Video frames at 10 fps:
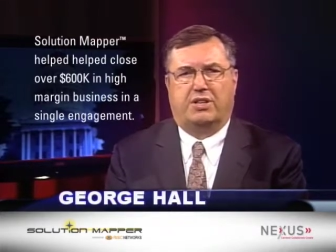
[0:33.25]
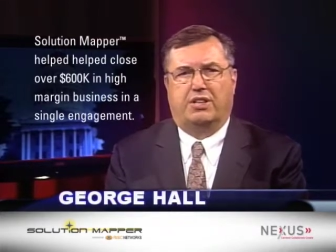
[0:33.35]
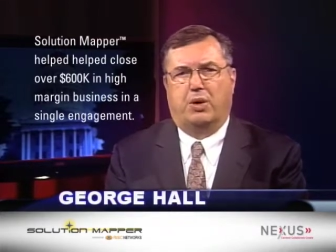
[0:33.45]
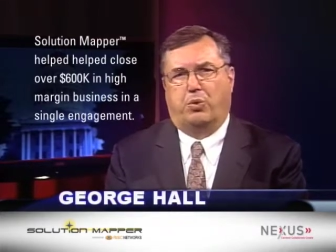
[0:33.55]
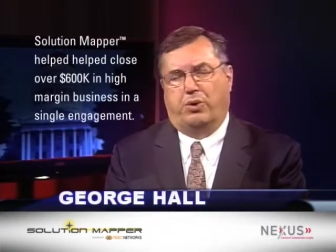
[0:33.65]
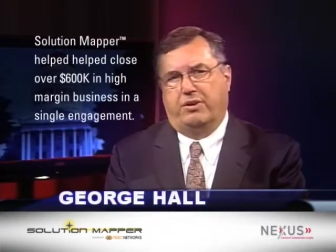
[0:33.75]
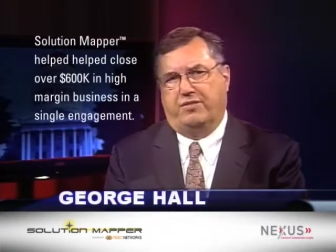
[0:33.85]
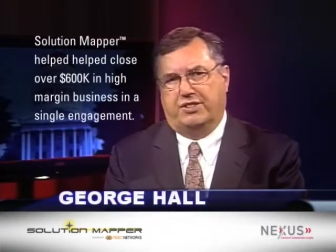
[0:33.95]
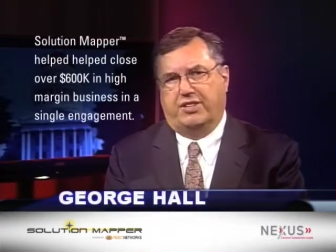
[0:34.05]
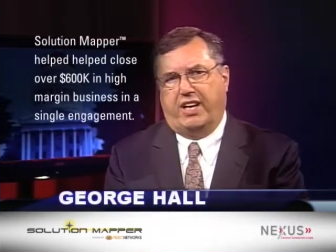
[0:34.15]
that were
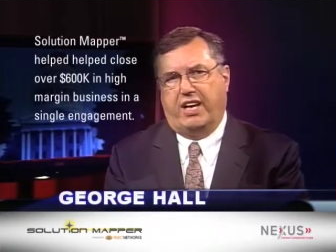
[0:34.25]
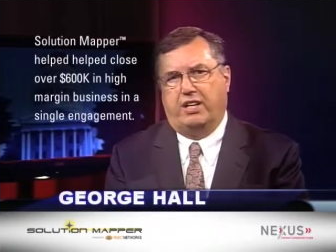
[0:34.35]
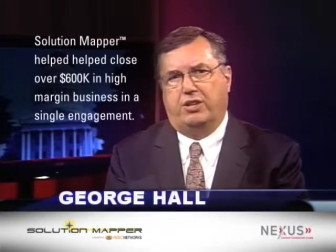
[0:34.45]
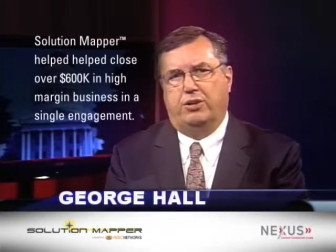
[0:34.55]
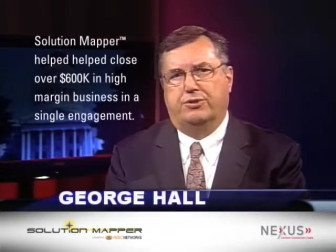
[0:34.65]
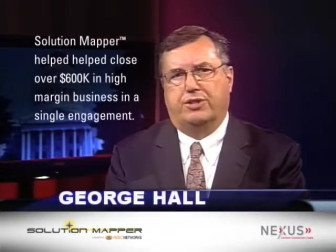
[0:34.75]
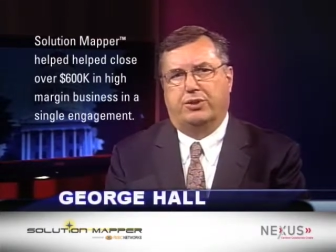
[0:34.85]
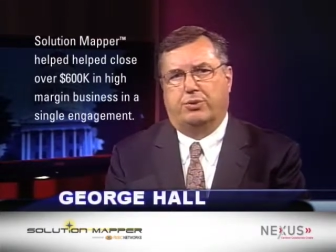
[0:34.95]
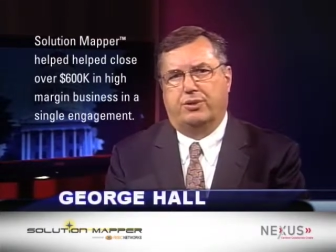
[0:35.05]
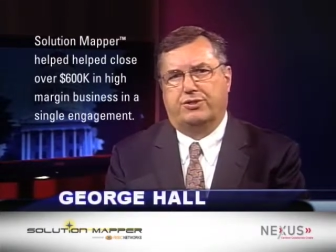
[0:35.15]
investigated using
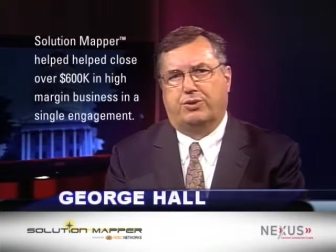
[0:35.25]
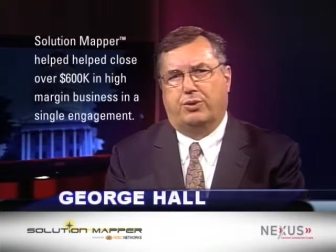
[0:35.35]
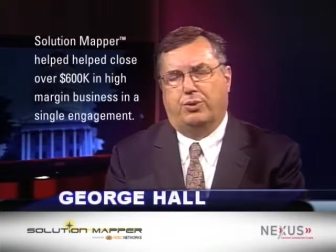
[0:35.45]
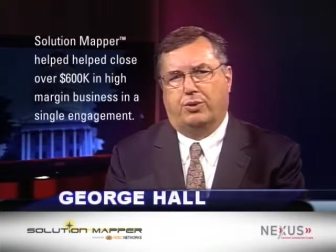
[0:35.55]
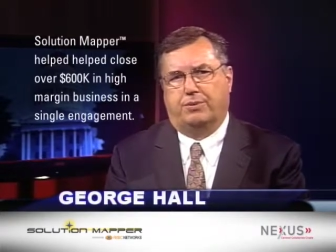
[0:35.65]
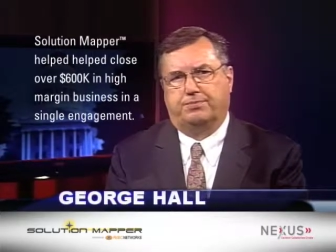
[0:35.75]
the RISC tool.